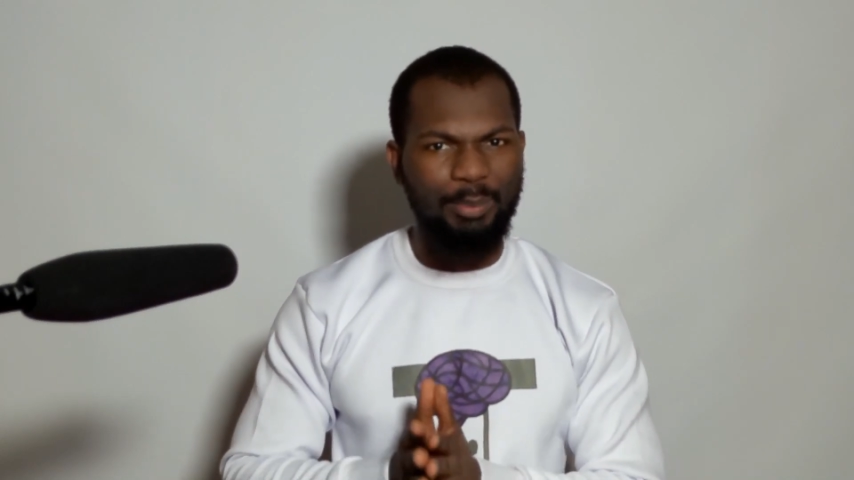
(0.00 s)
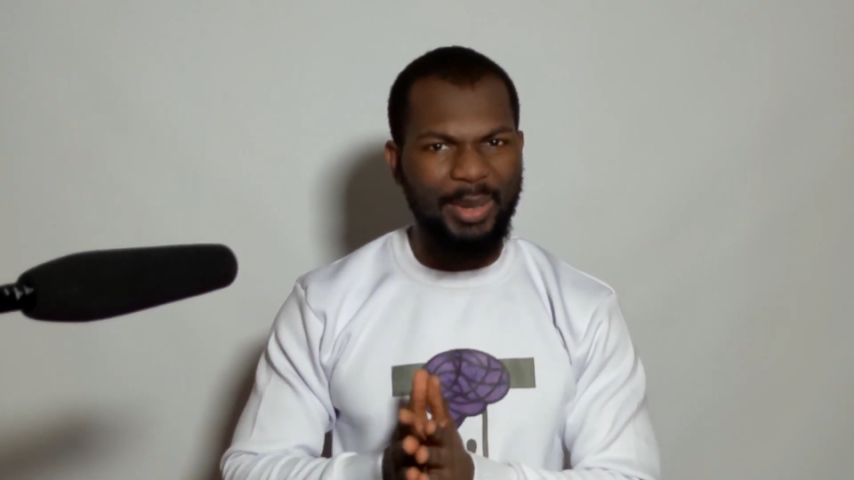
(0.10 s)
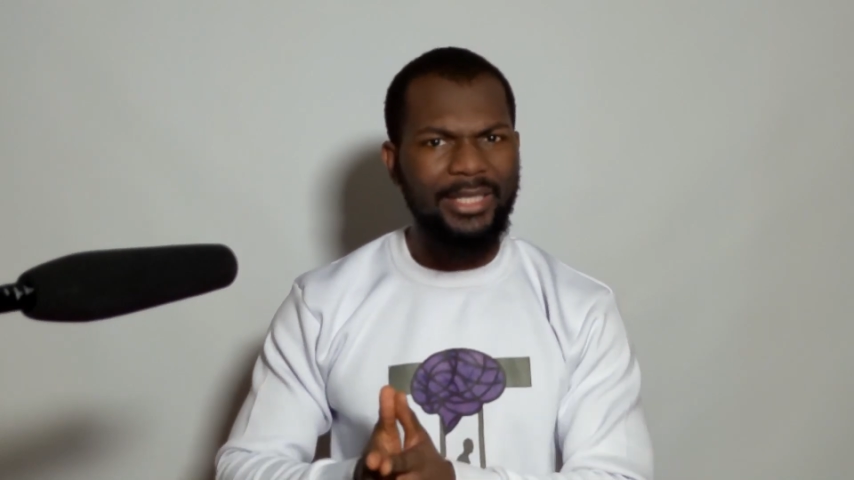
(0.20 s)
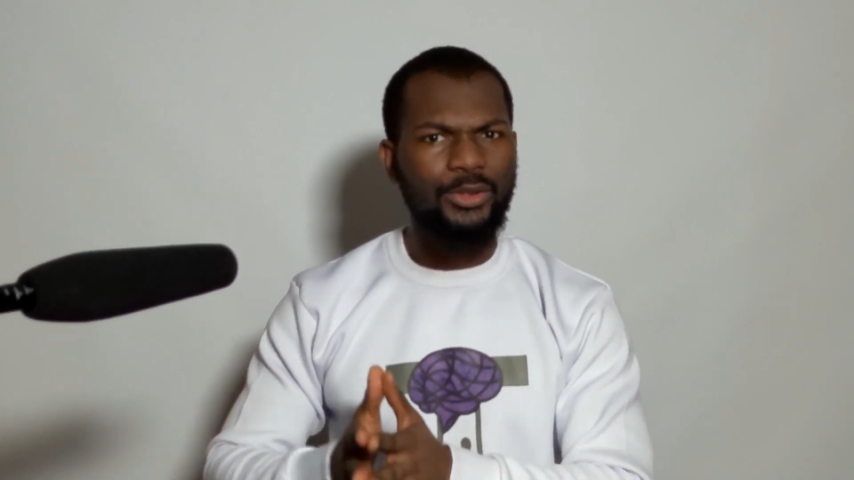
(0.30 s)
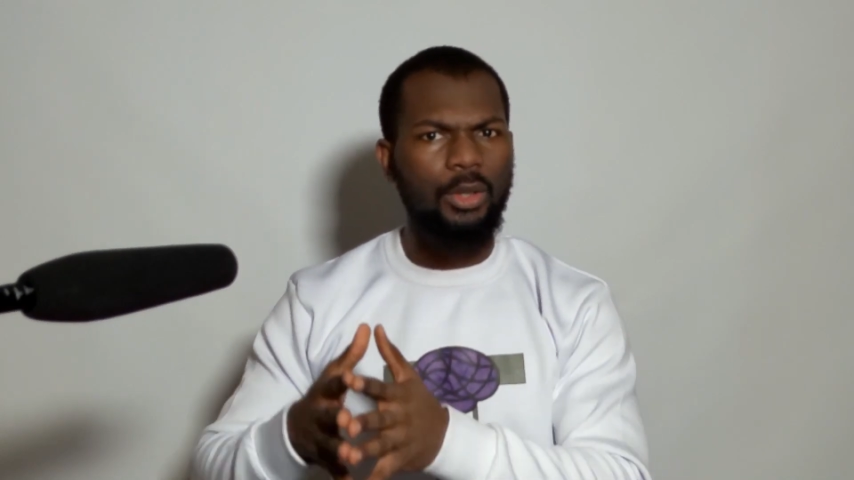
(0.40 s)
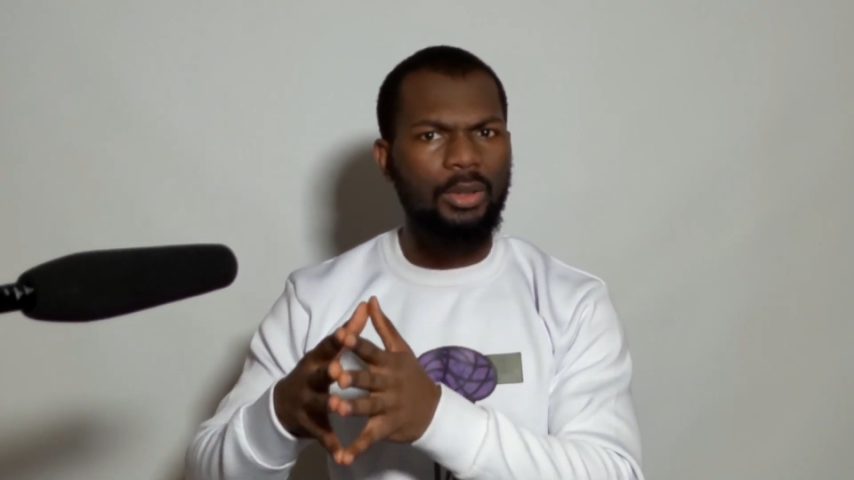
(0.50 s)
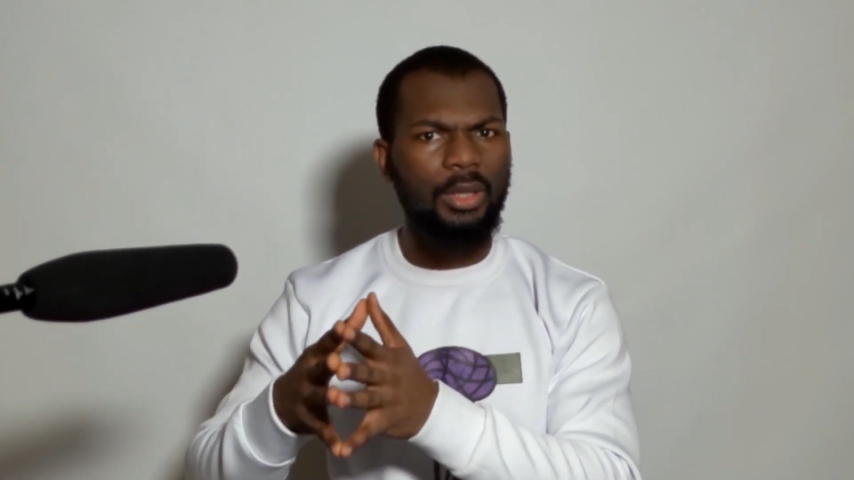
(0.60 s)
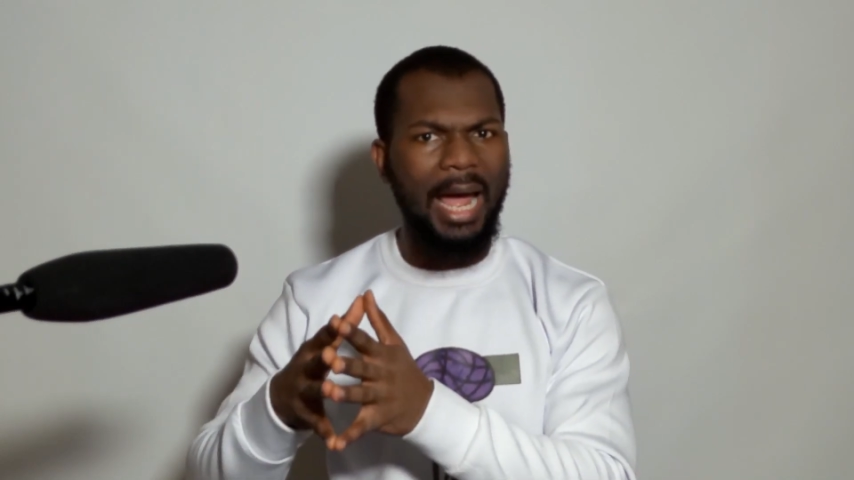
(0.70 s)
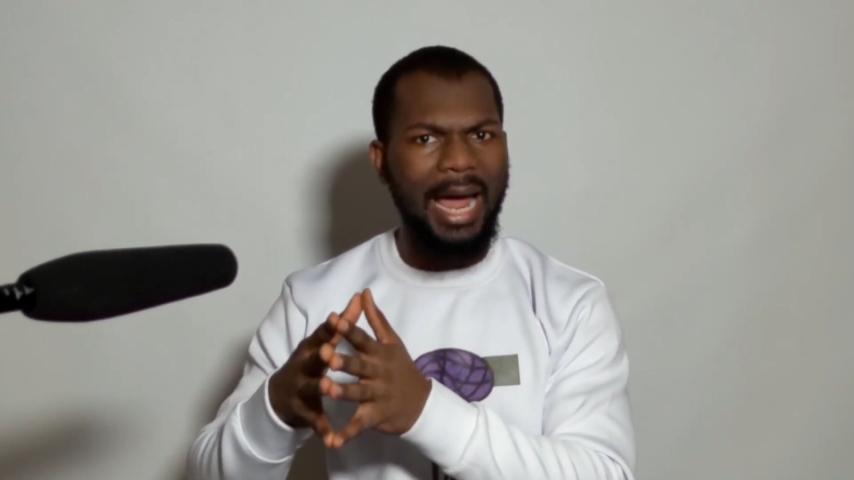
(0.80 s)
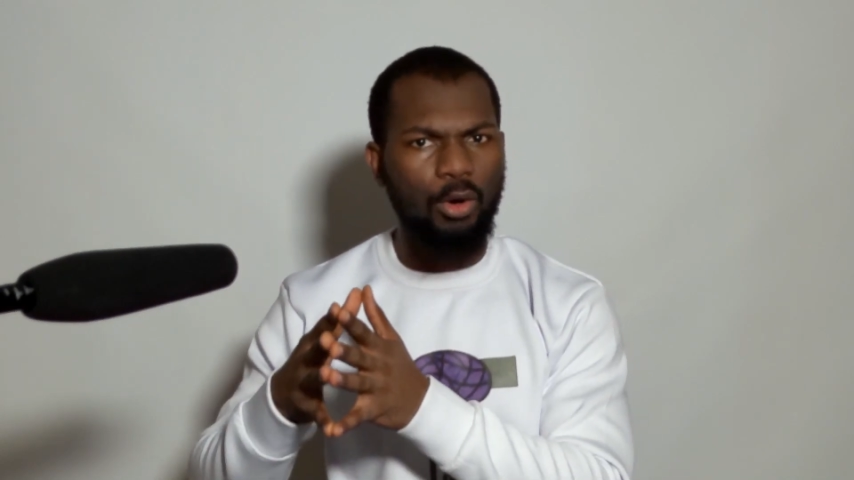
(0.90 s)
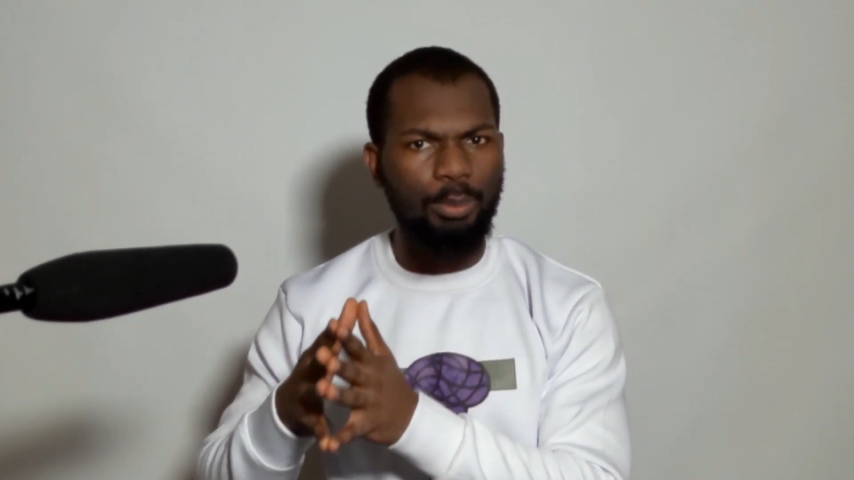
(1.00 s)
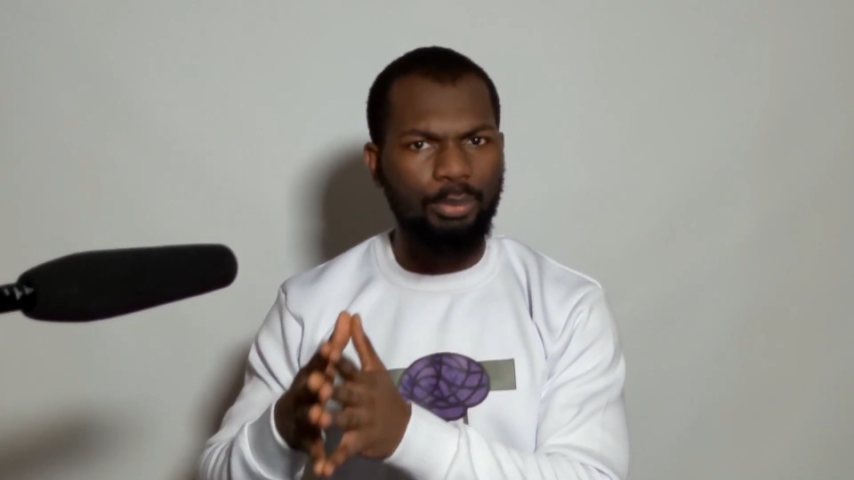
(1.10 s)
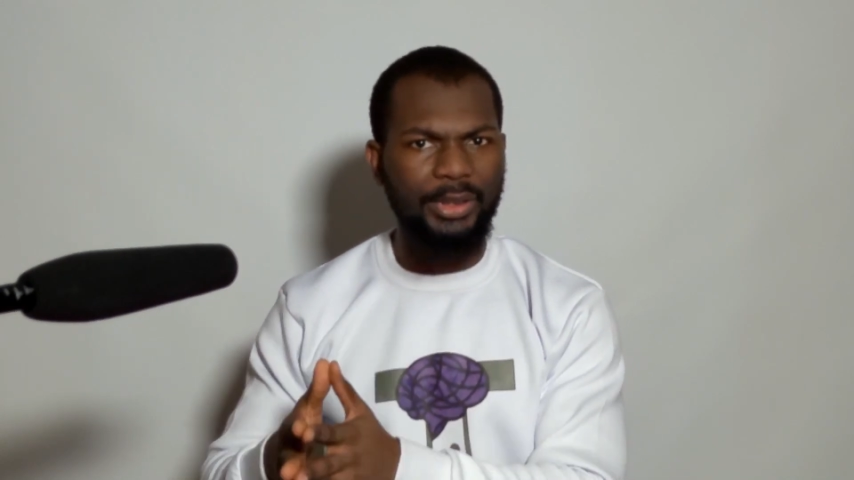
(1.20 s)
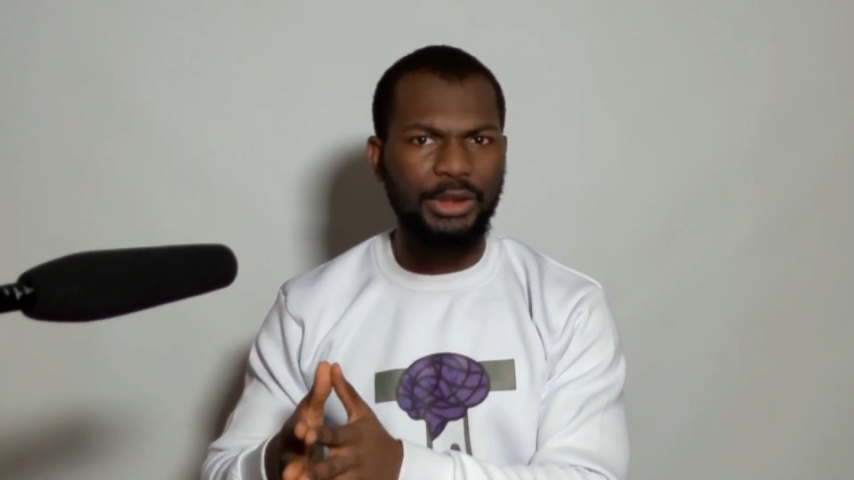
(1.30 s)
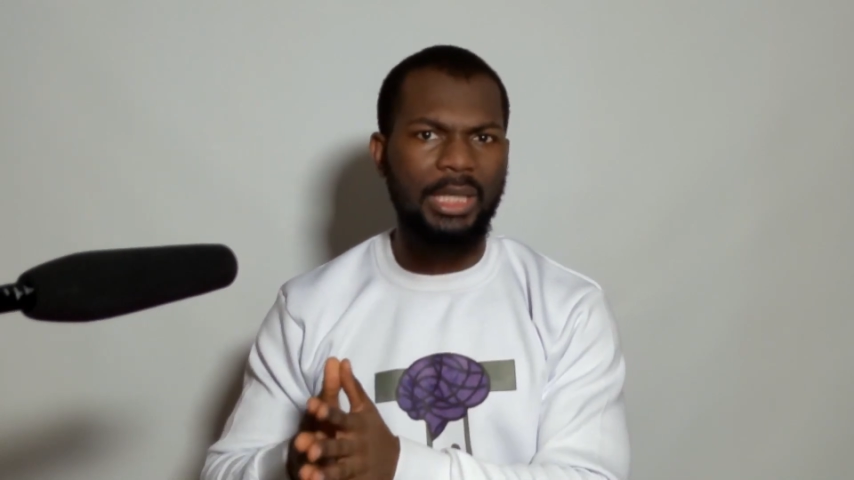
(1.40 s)
based on an
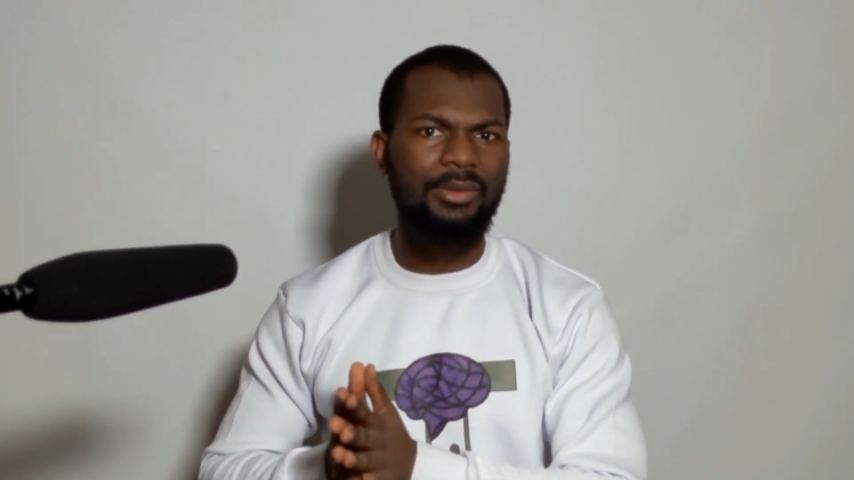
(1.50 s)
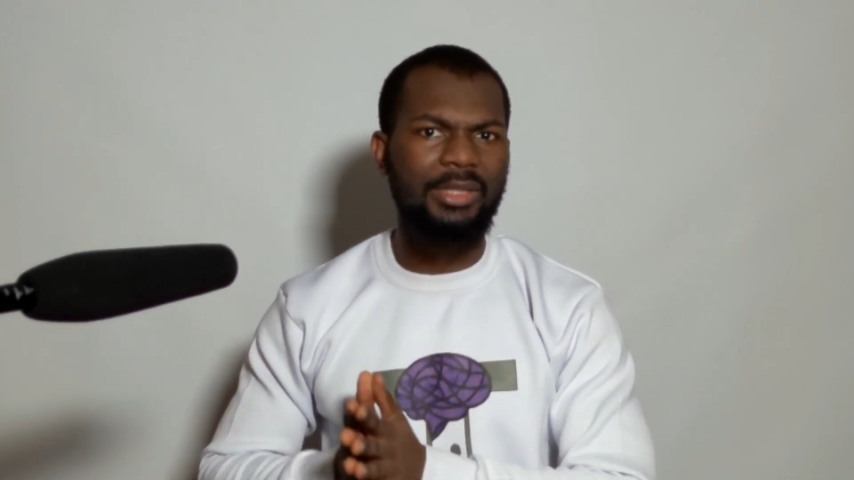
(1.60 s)
operational